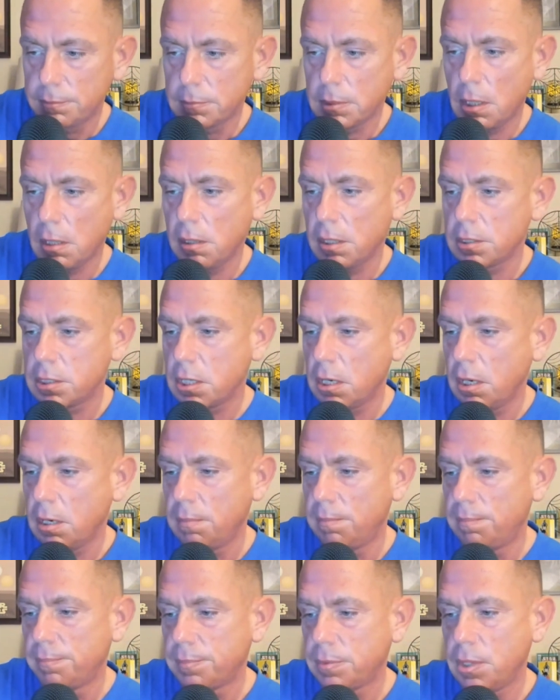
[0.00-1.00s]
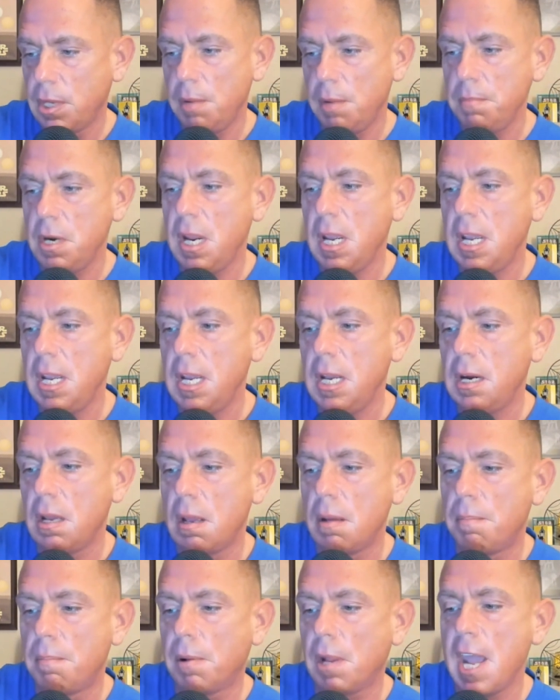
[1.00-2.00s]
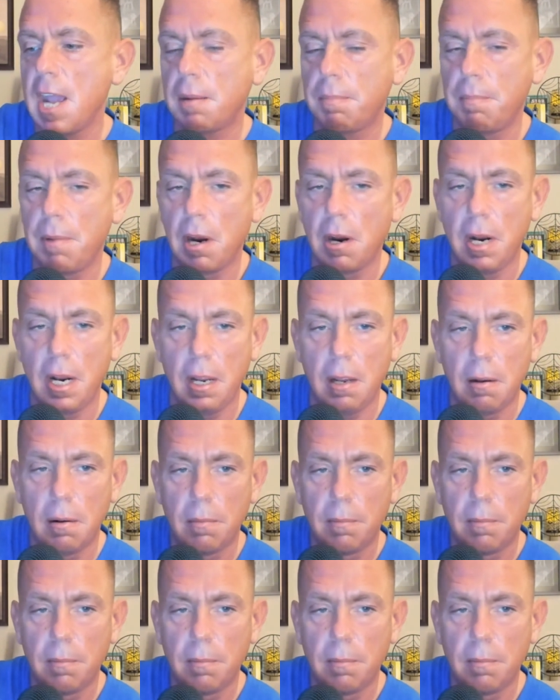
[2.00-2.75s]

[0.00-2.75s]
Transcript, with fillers: Oh, that's good. Lemonade, blackberry.